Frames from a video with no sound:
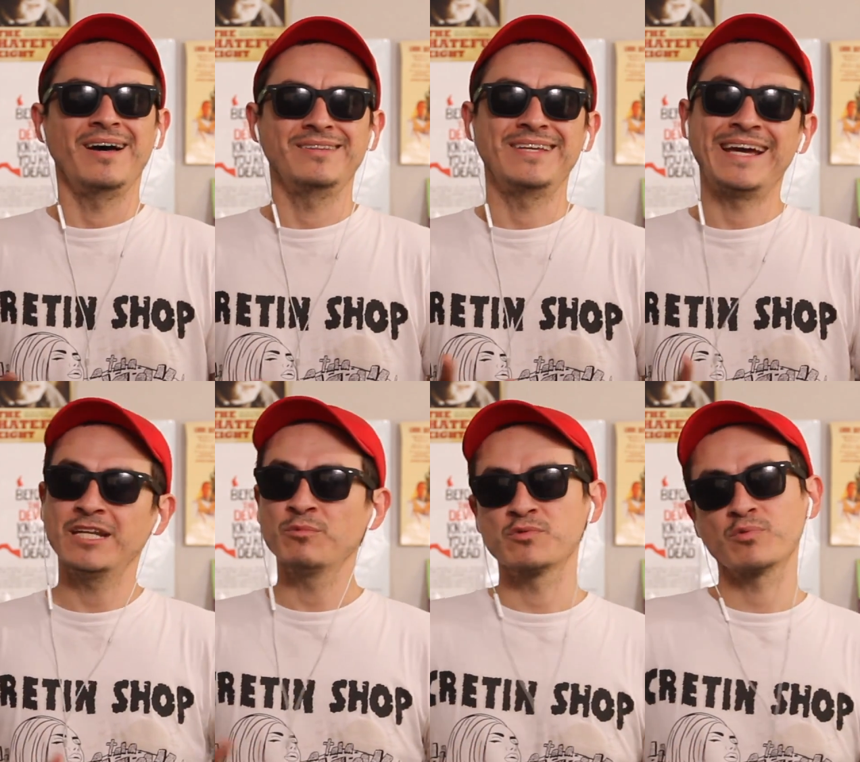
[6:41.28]
the
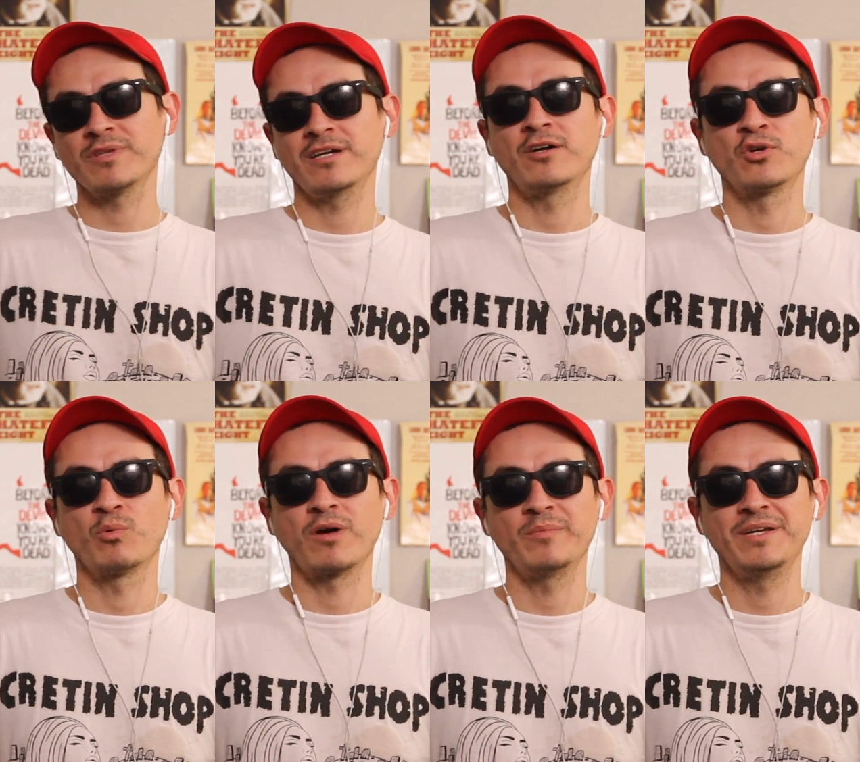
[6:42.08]
ending was really
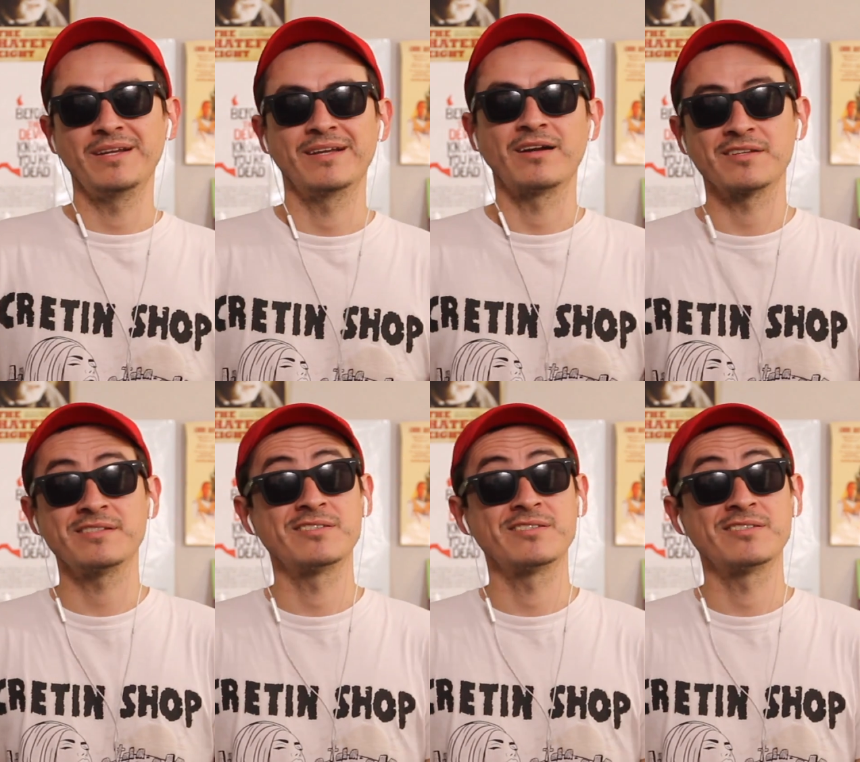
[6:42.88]
underwhelming, and honestly,